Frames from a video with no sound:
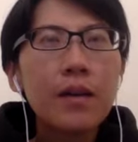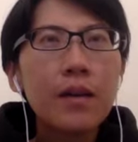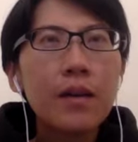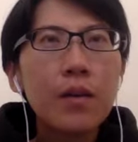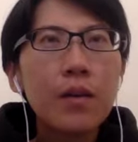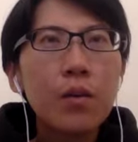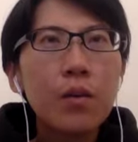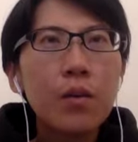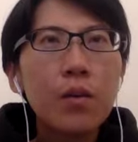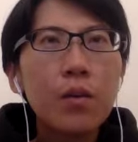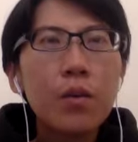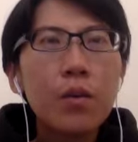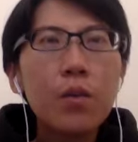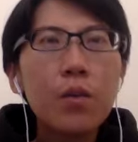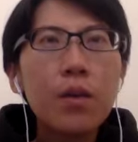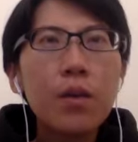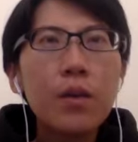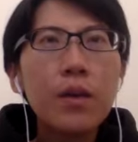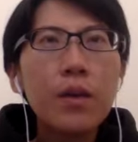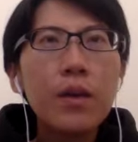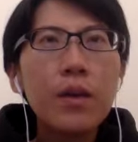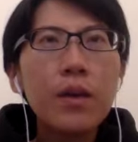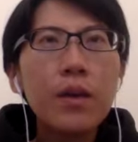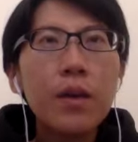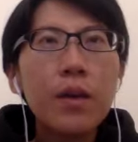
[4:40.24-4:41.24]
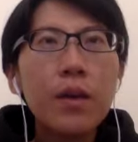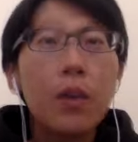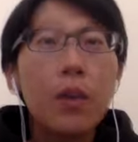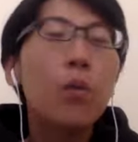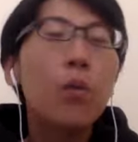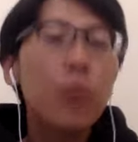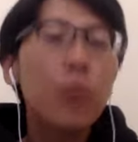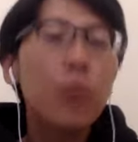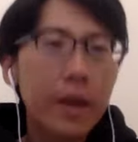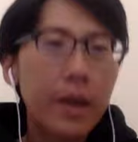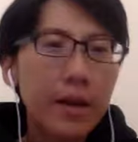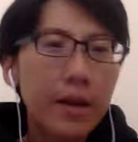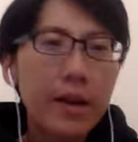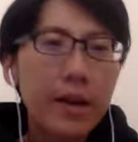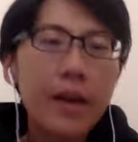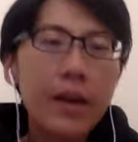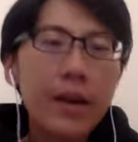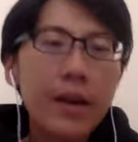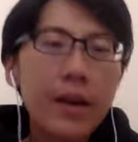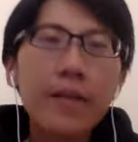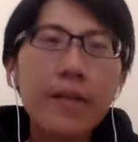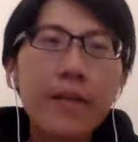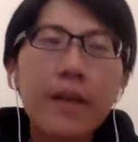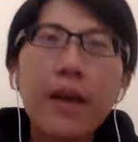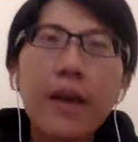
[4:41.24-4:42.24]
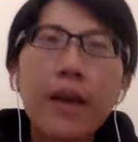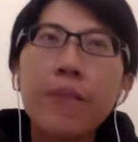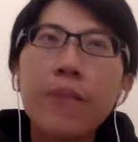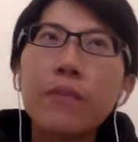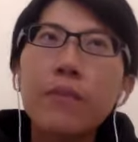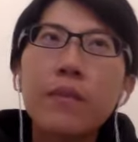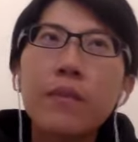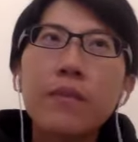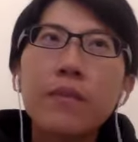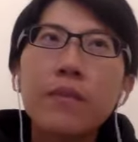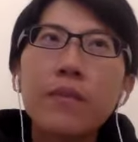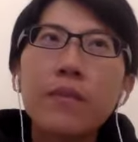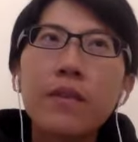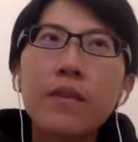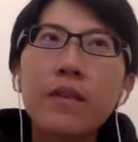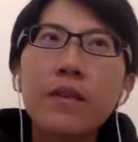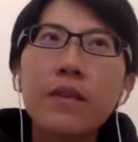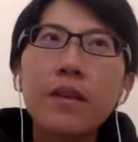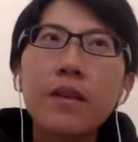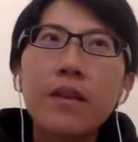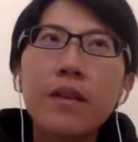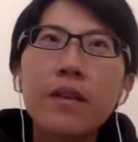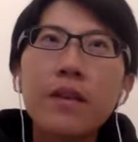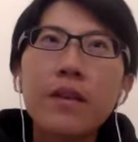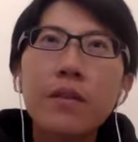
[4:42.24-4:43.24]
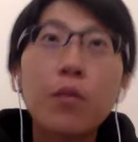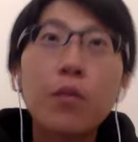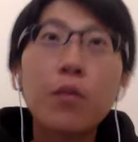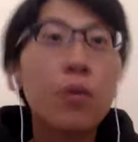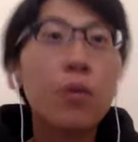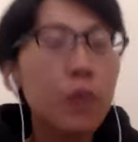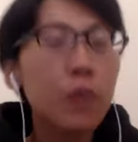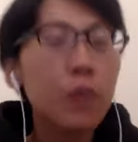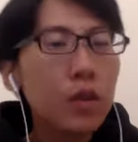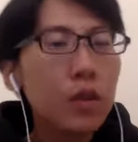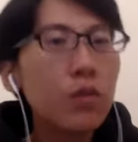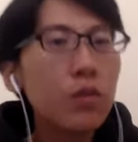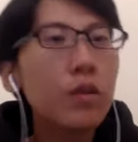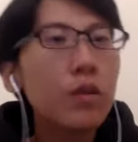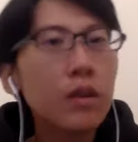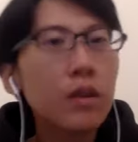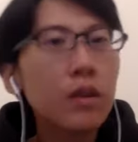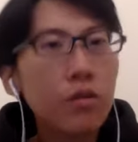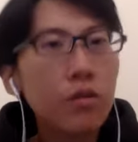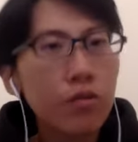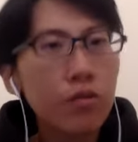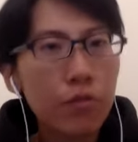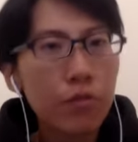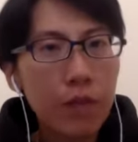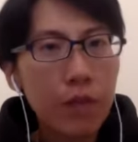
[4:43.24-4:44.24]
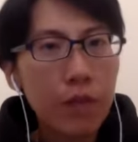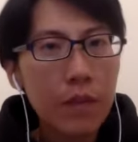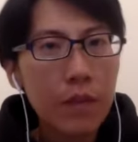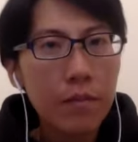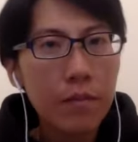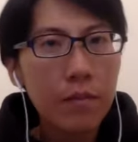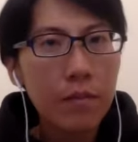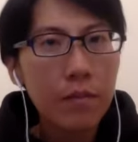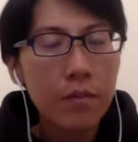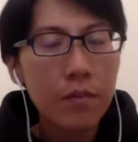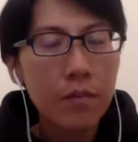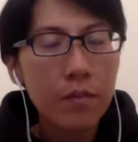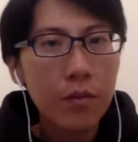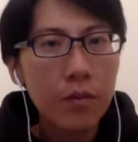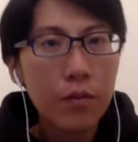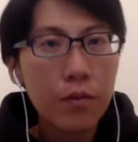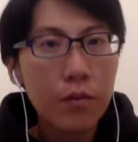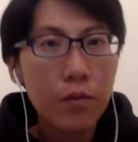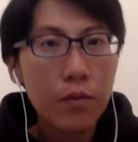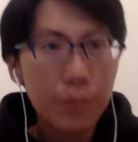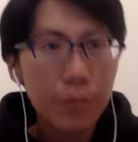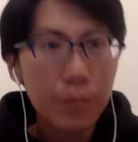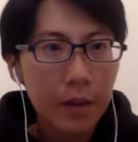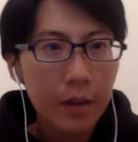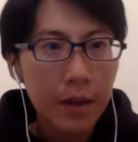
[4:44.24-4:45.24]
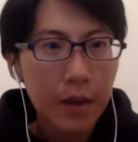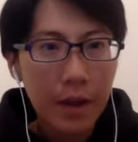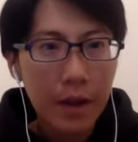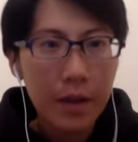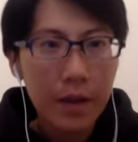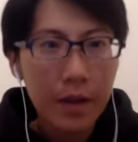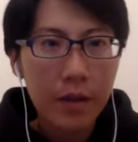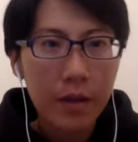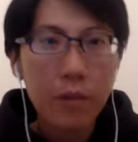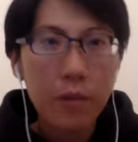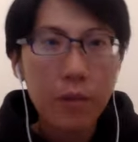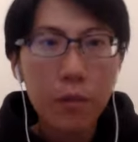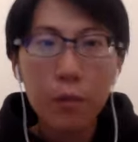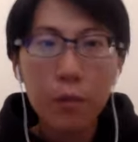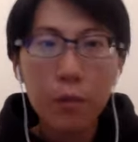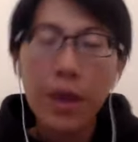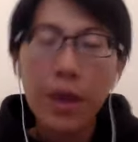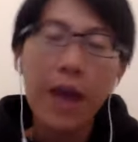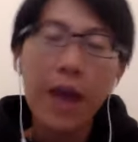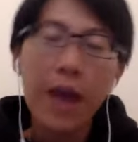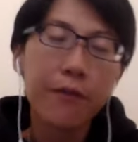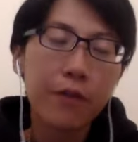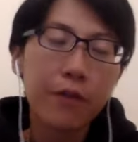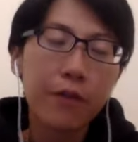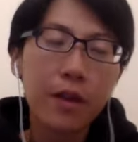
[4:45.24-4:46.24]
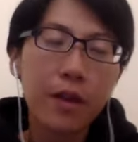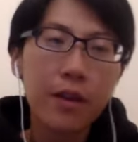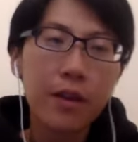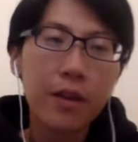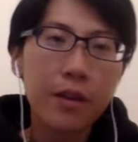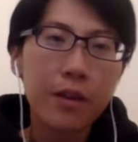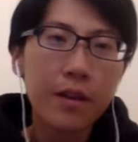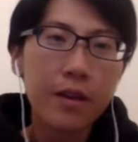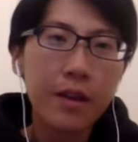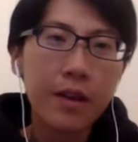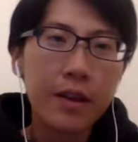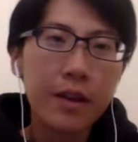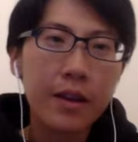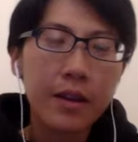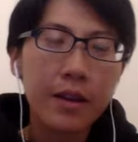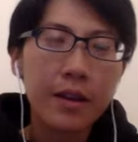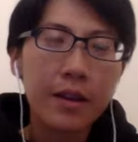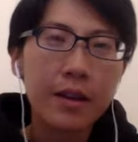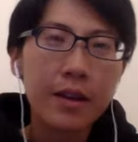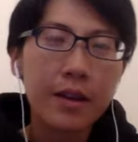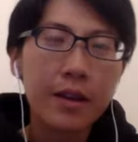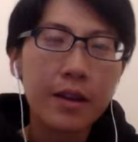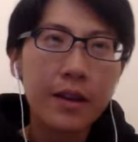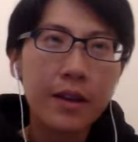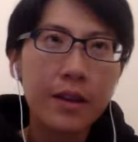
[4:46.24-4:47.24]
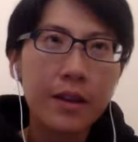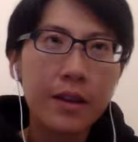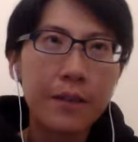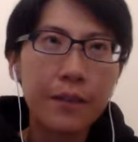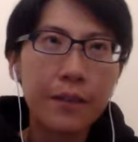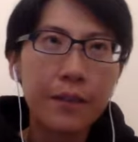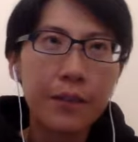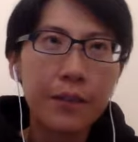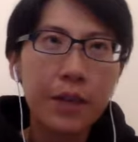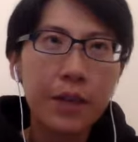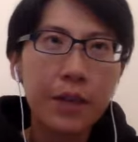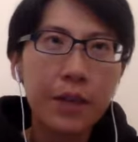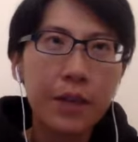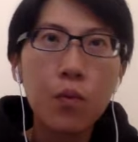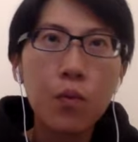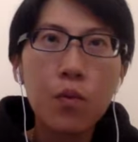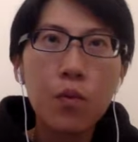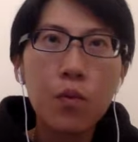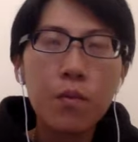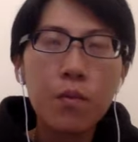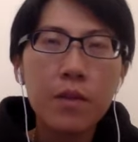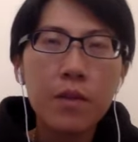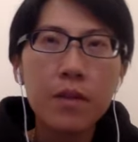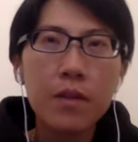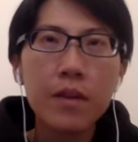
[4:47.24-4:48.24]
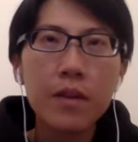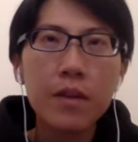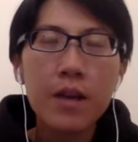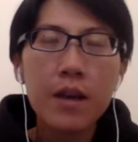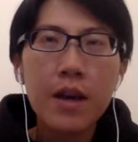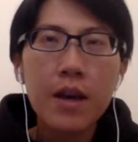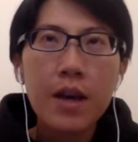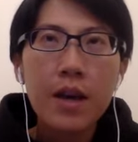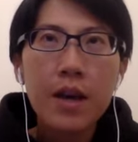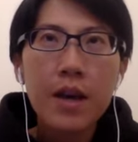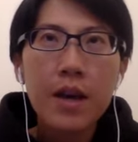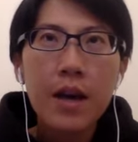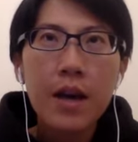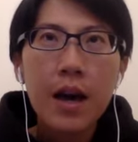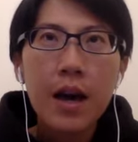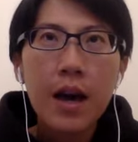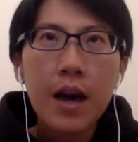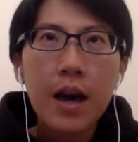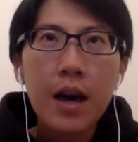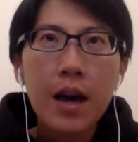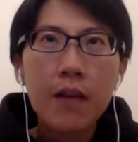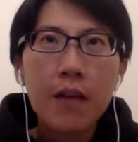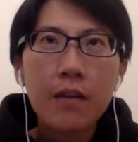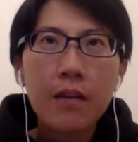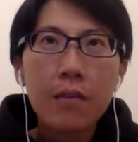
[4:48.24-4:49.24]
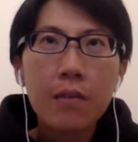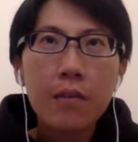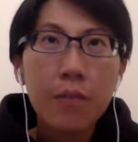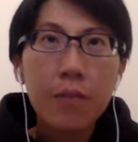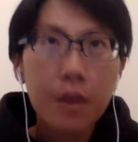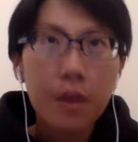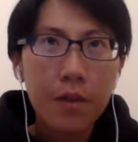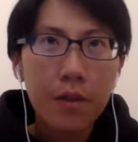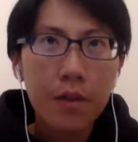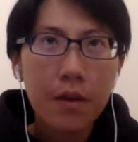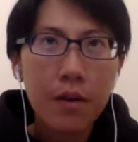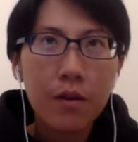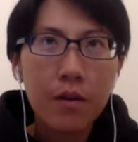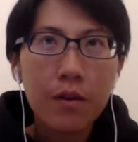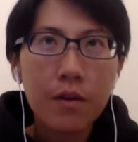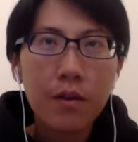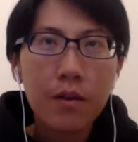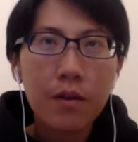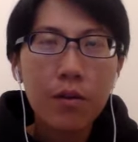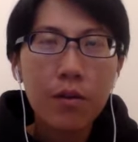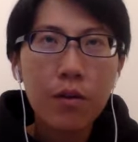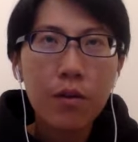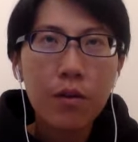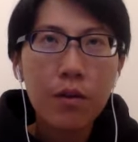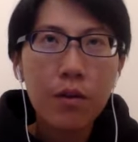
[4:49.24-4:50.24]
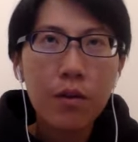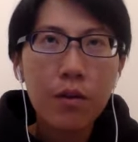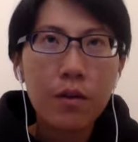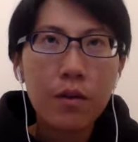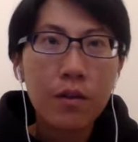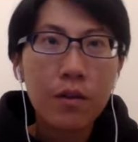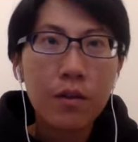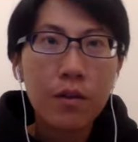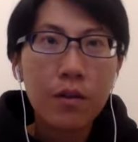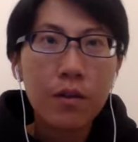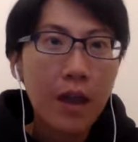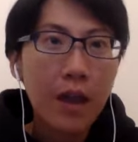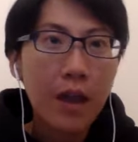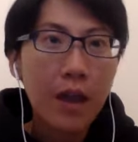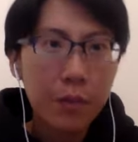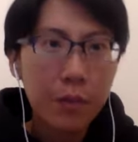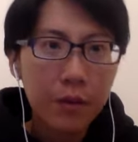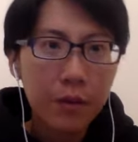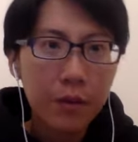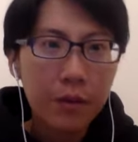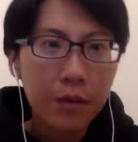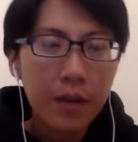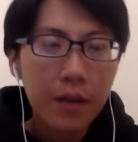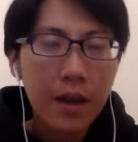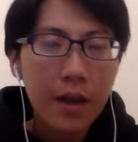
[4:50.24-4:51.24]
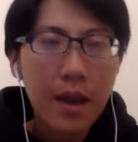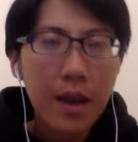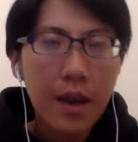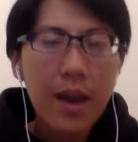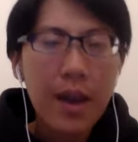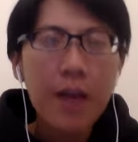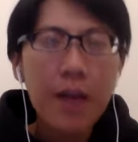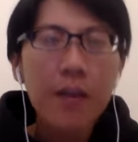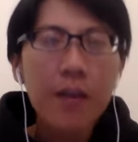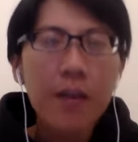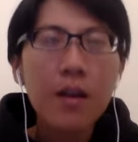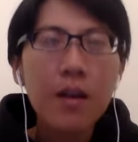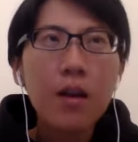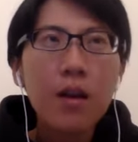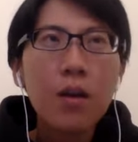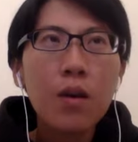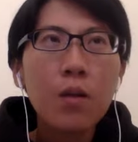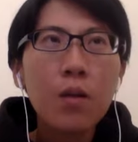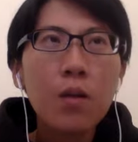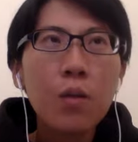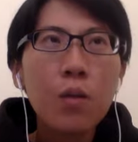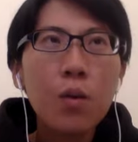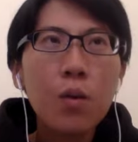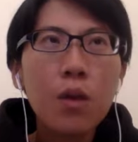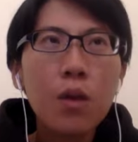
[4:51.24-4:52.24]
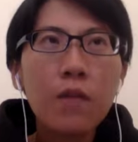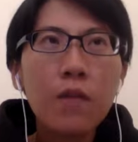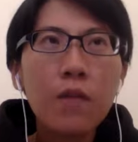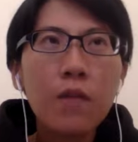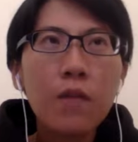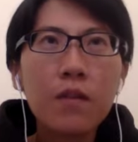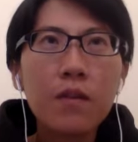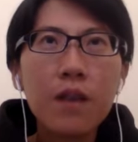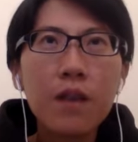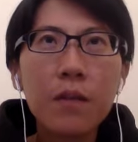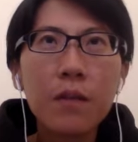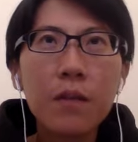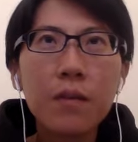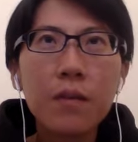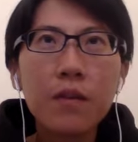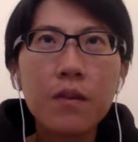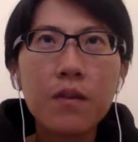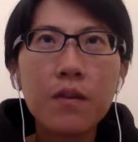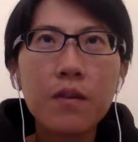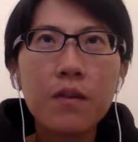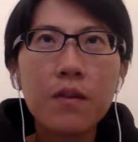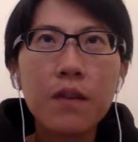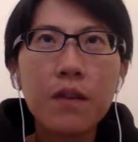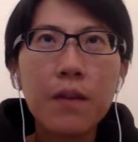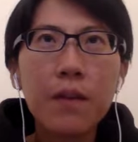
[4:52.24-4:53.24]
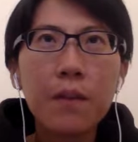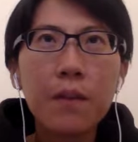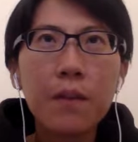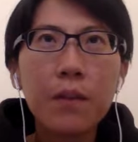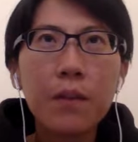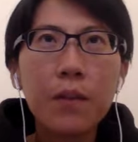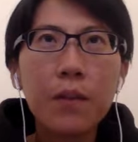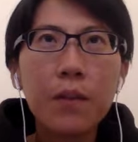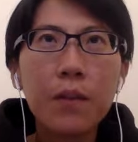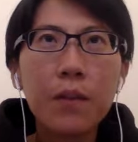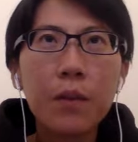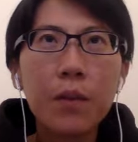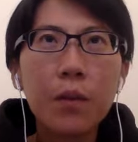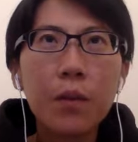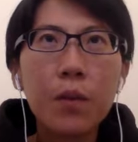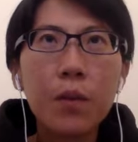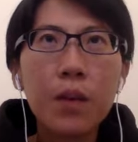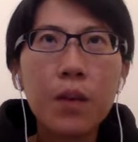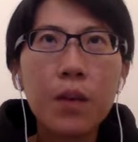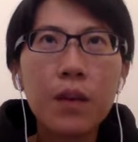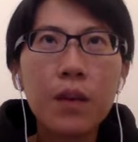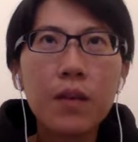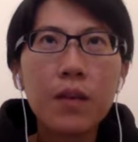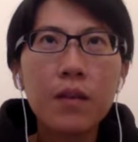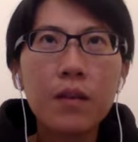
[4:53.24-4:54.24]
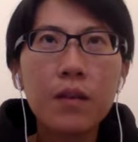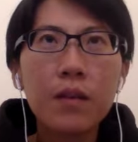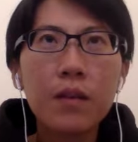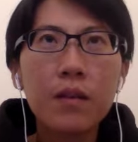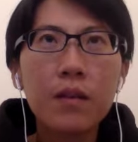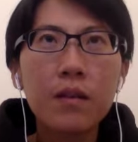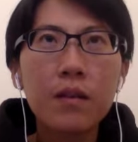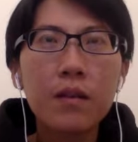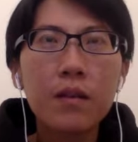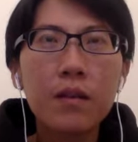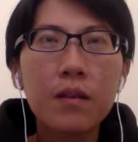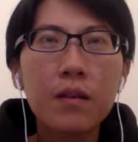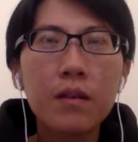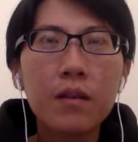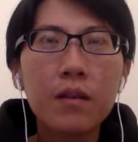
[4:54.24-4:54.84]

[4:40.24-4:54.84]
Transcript: when we okay, can I um, it's when we do the dream group and eh, we have uh like um, in a woman uh, the method, they got uh, steps. And one of the steps is um, we listen